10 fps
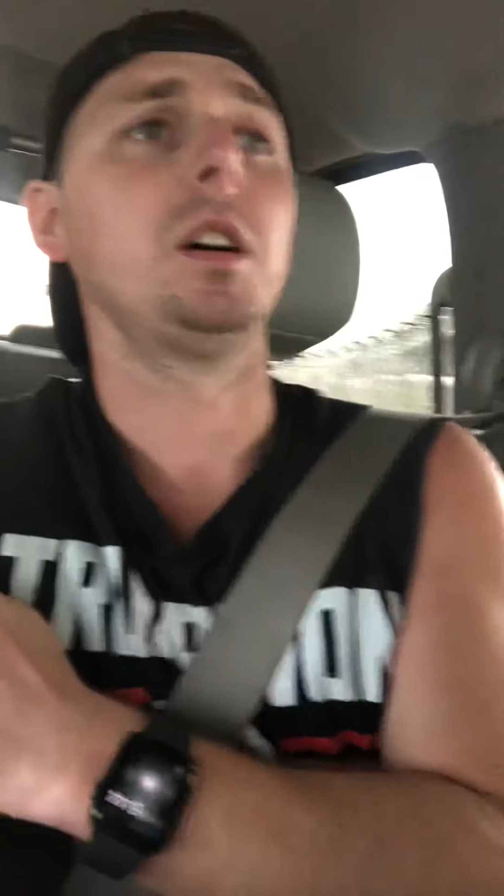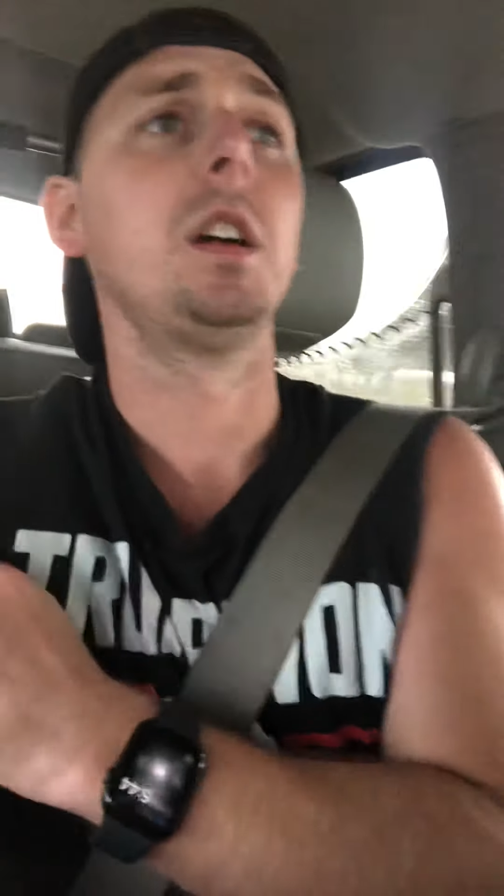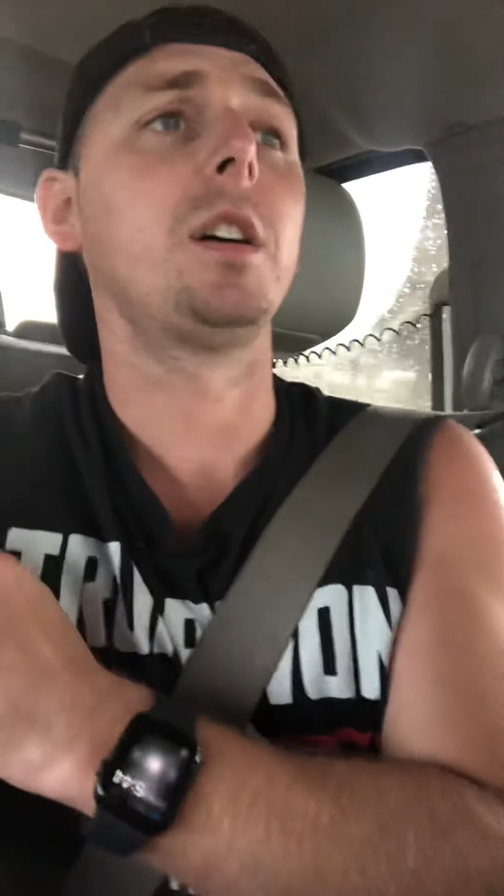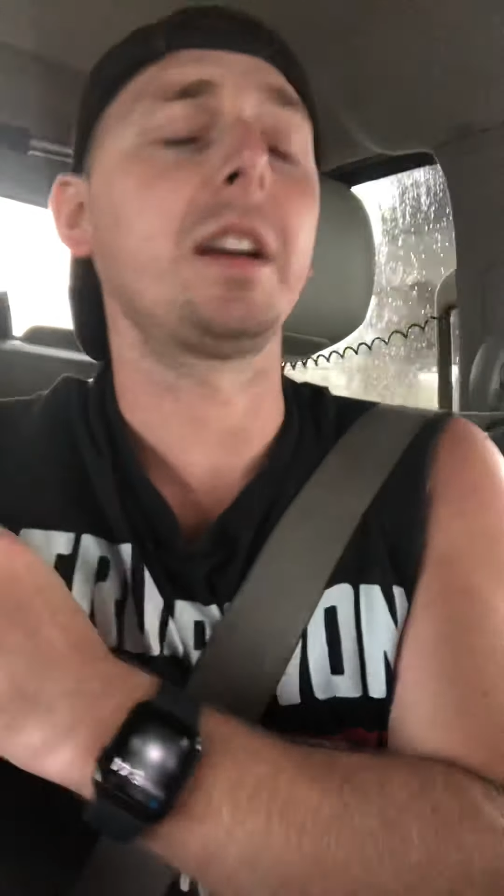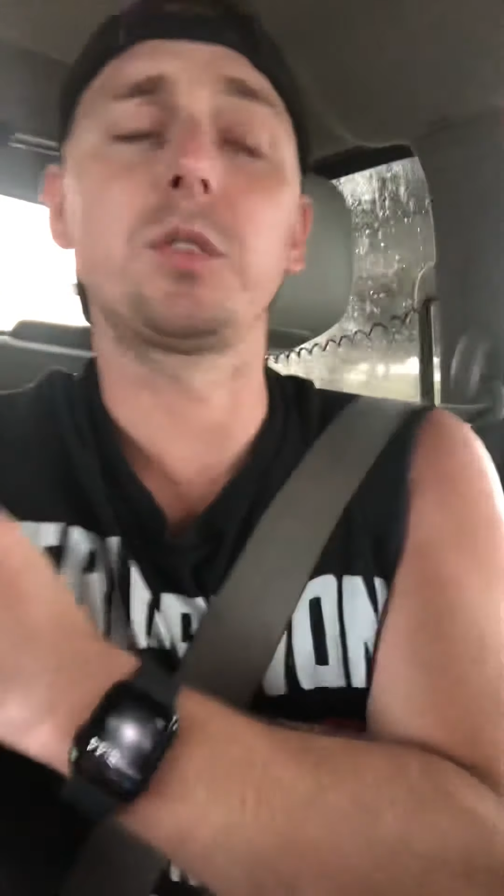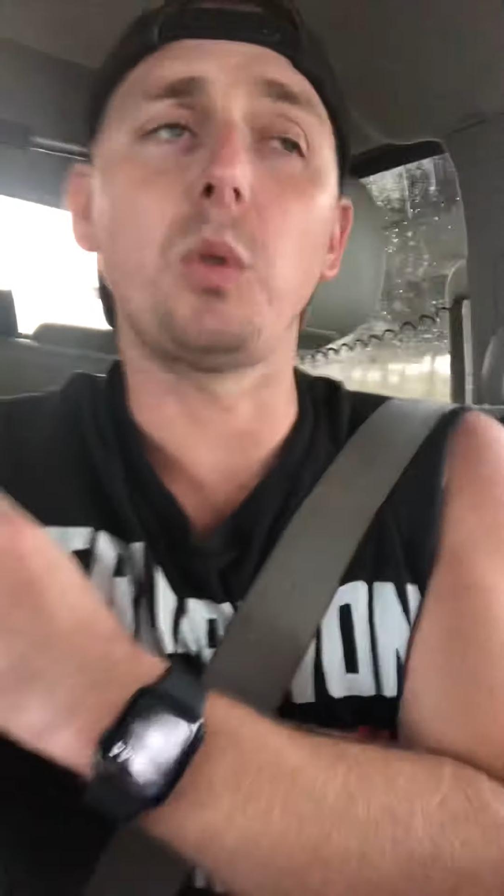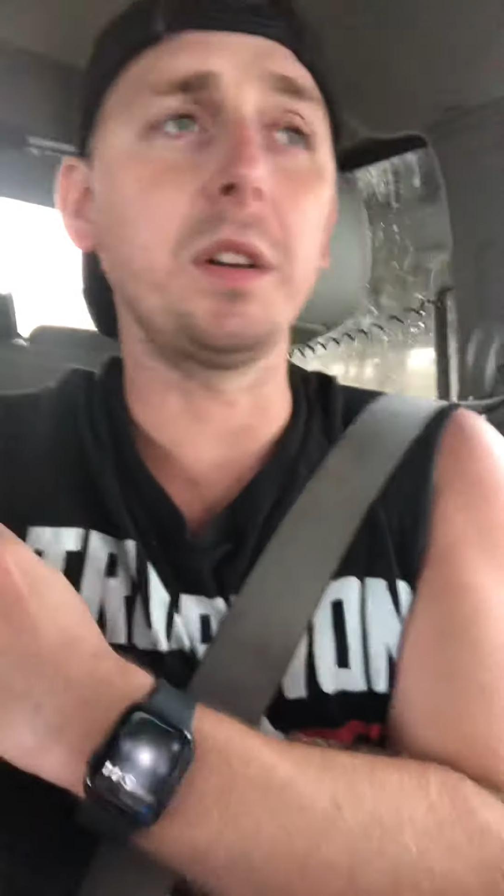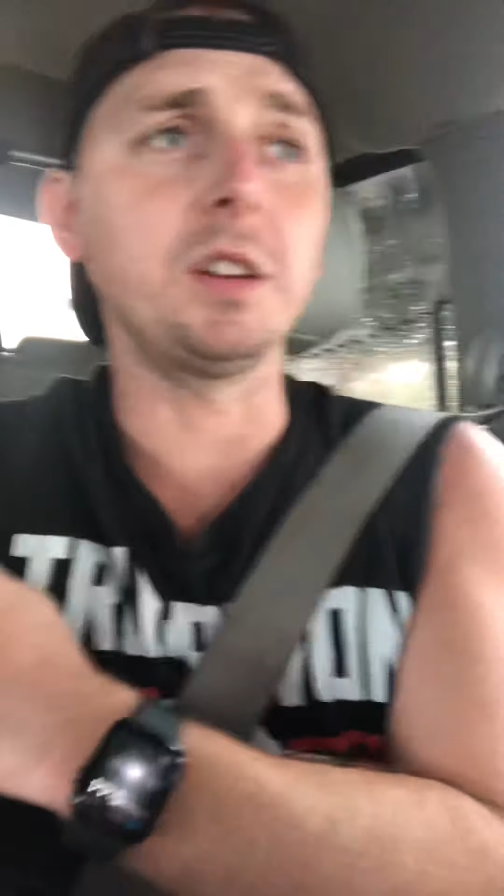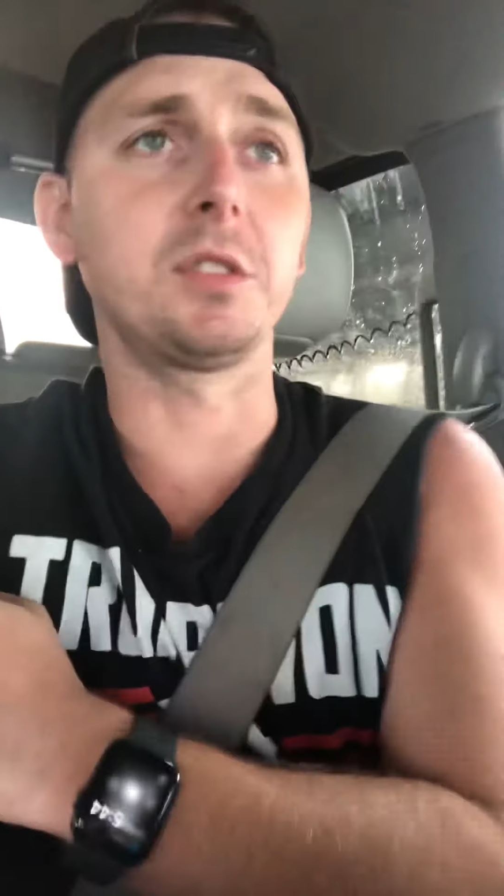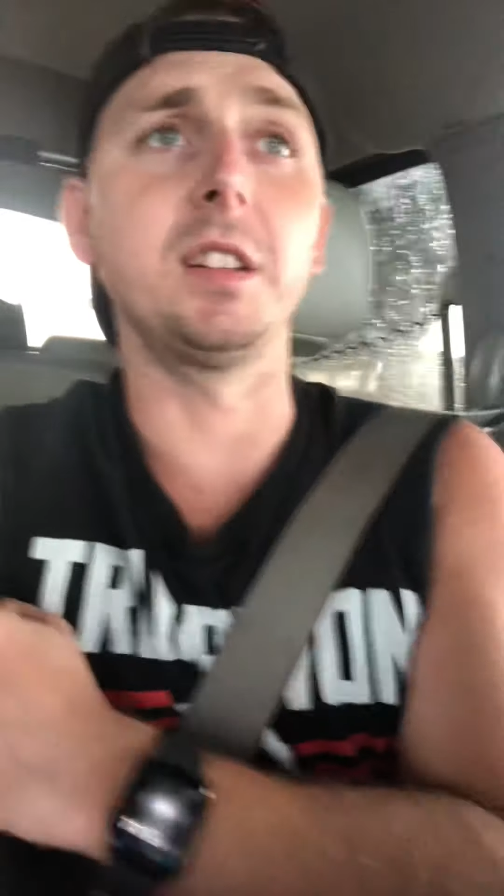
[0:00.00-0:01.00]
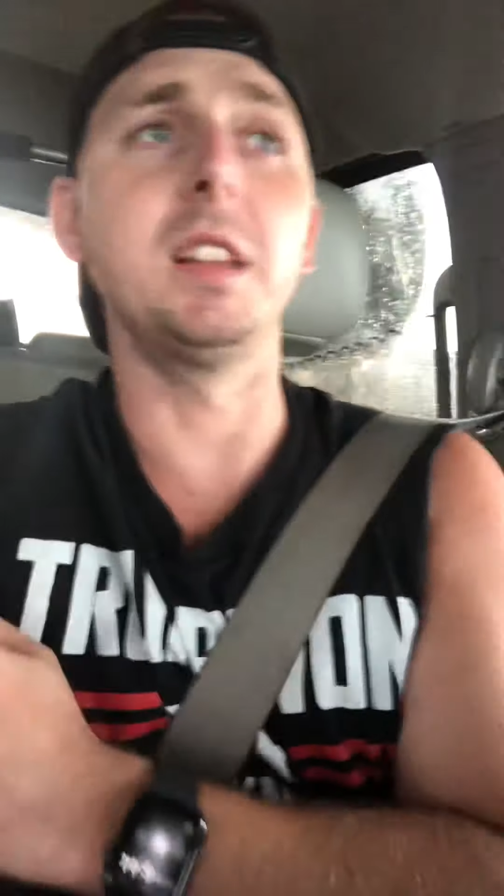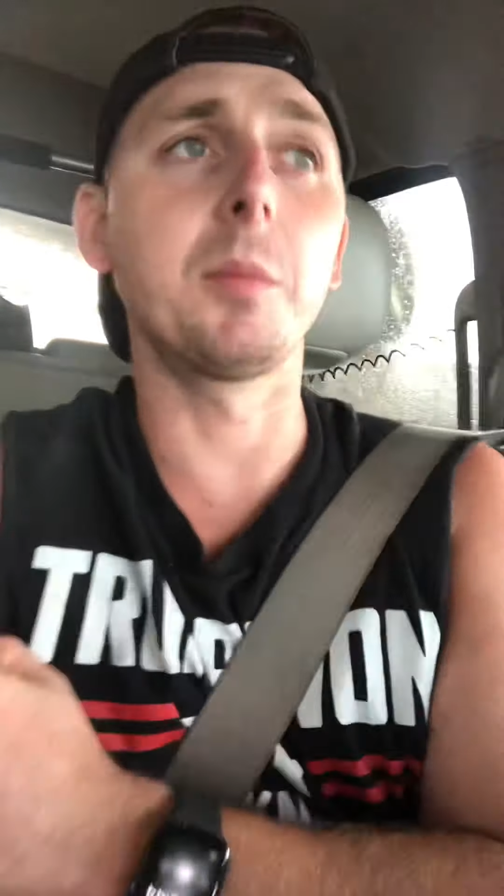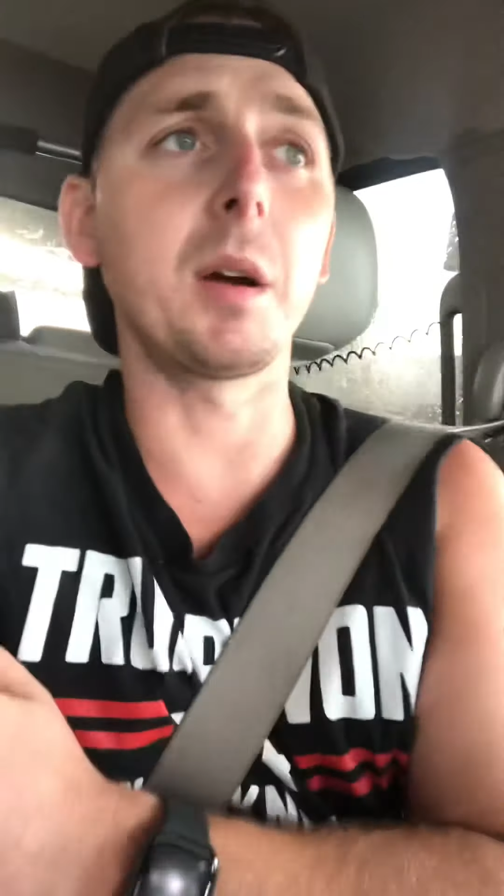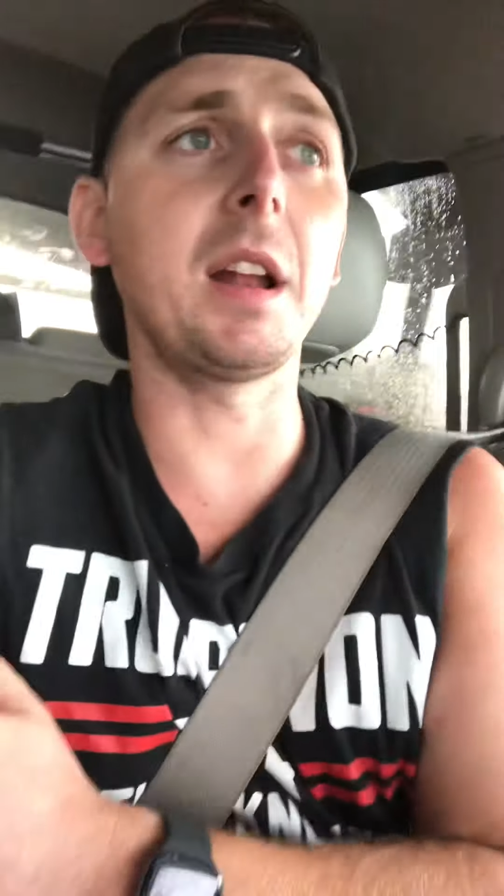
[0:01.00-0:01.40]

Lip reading: the last 20 years to liberate